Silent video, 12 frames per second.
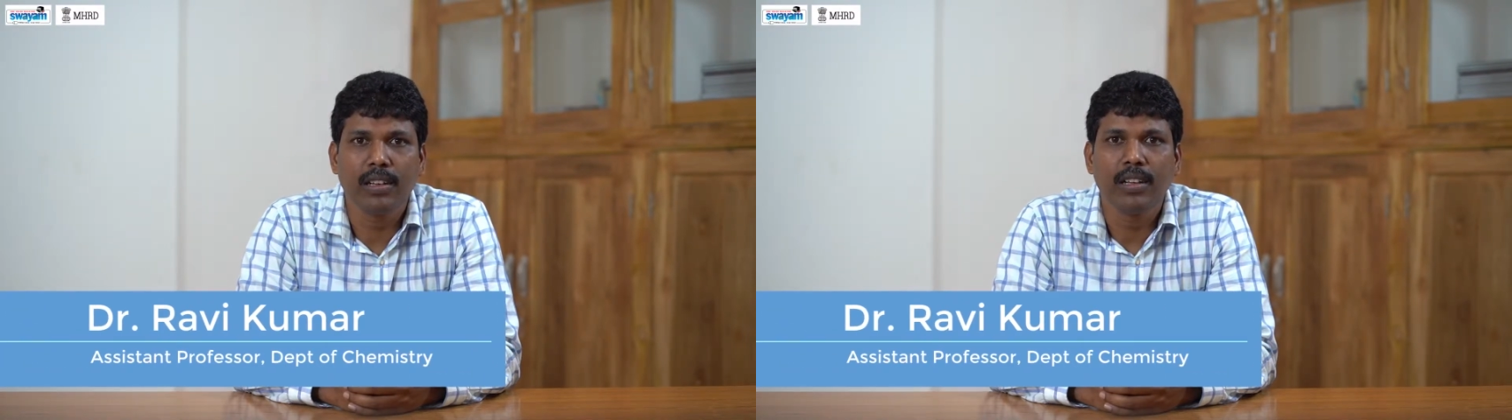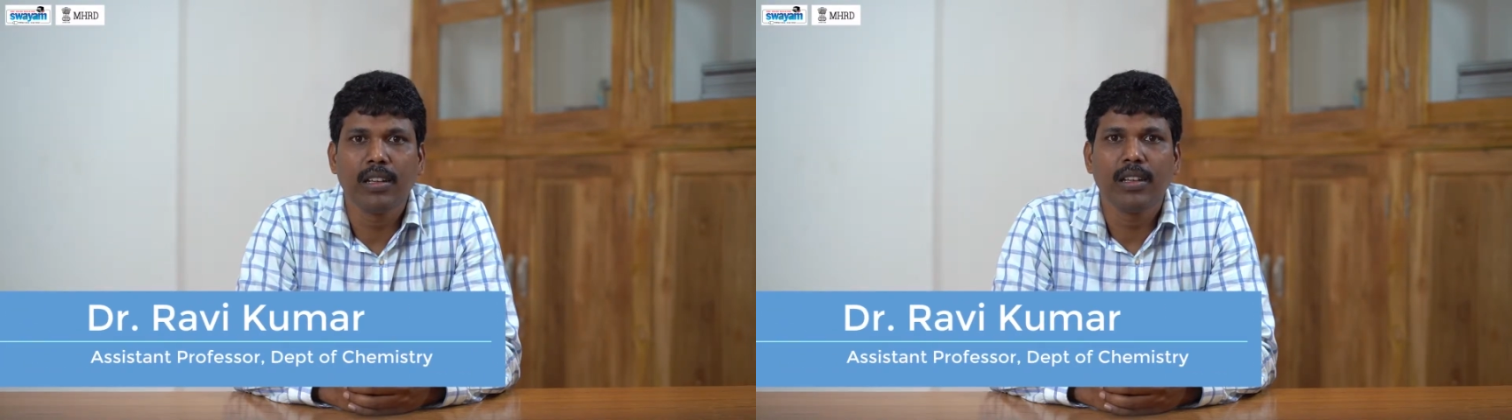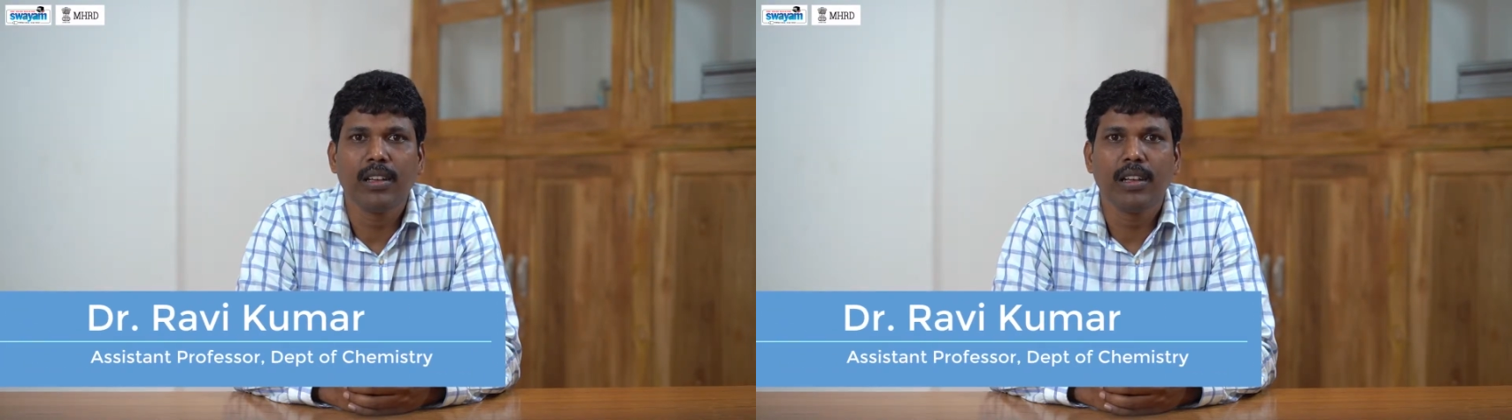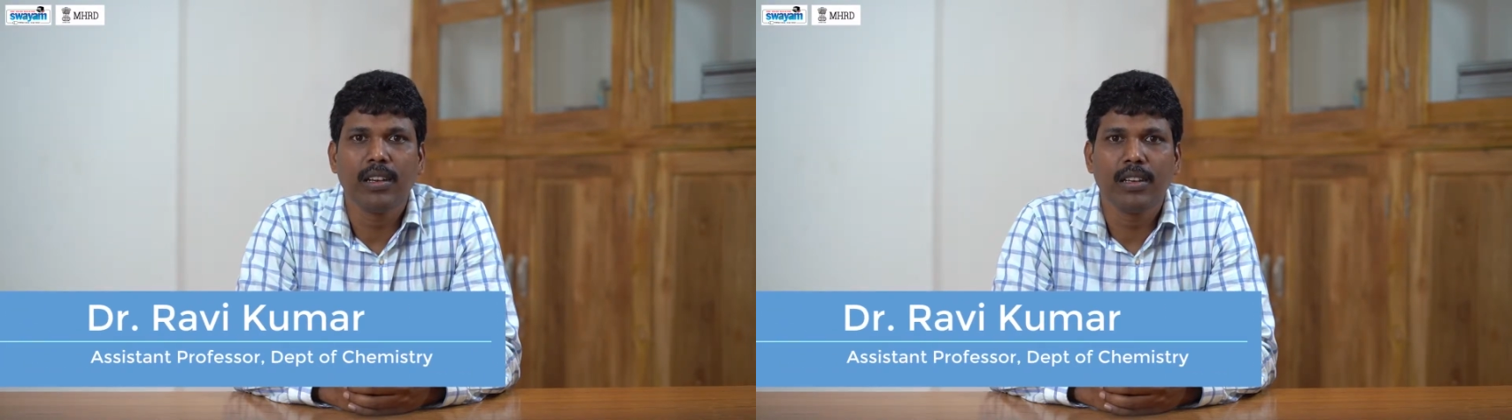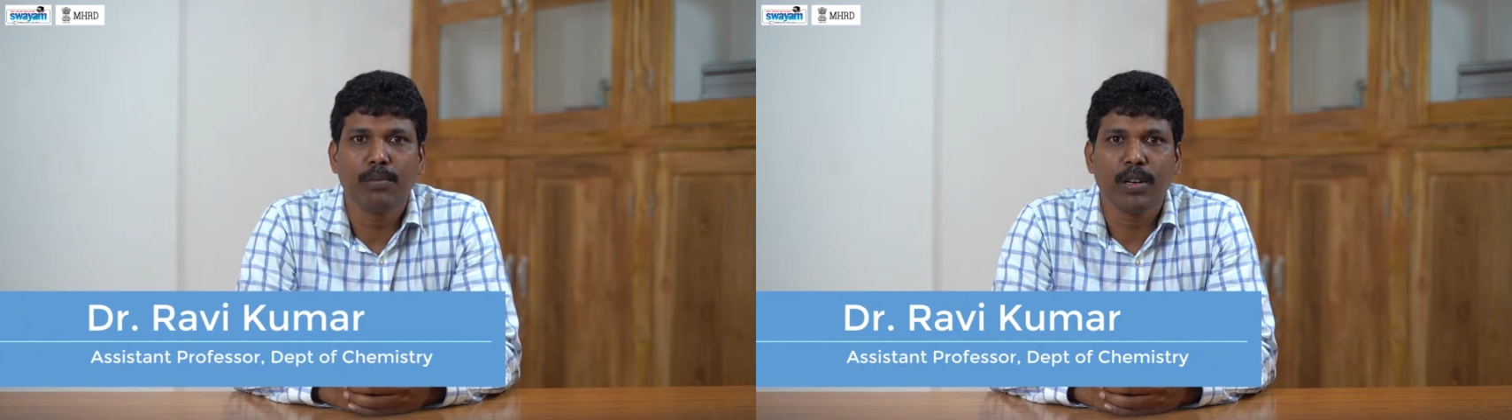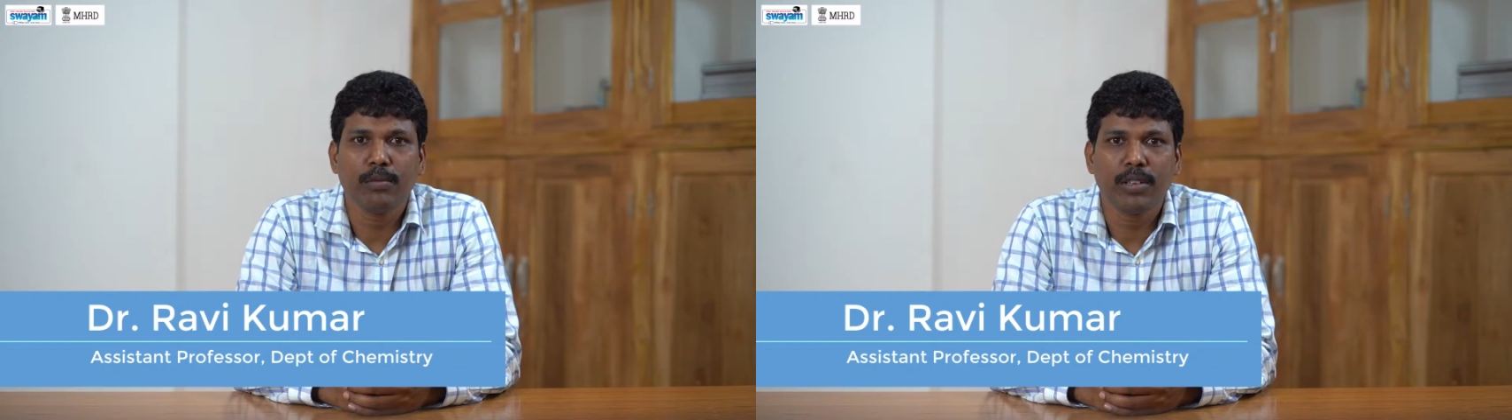in
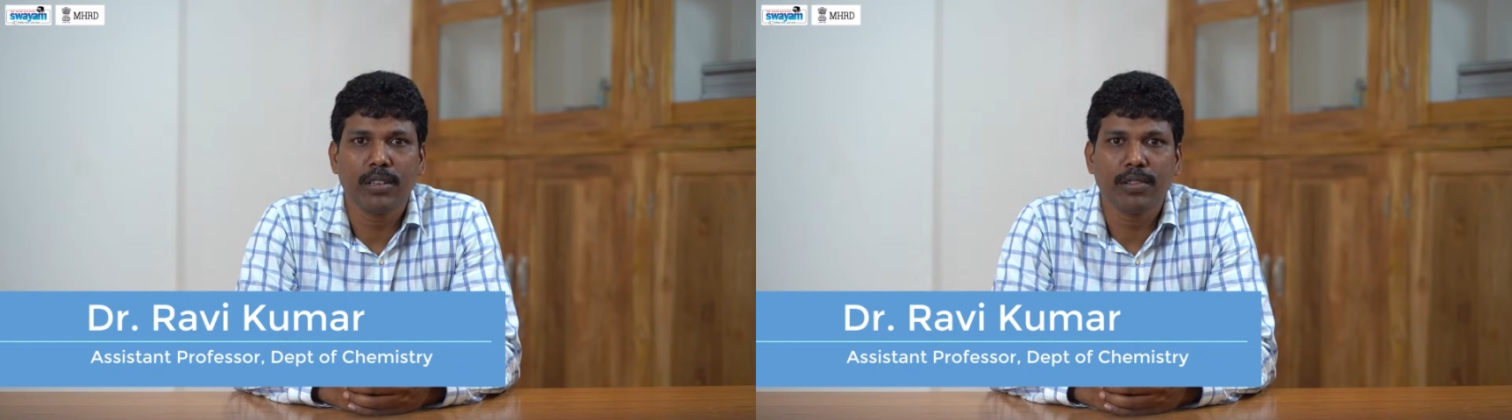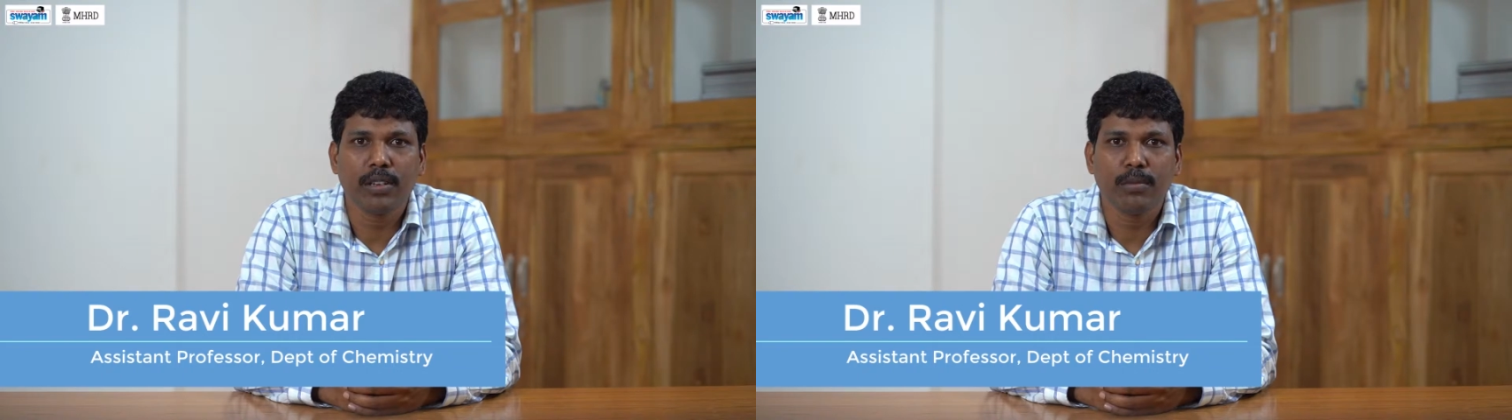Department of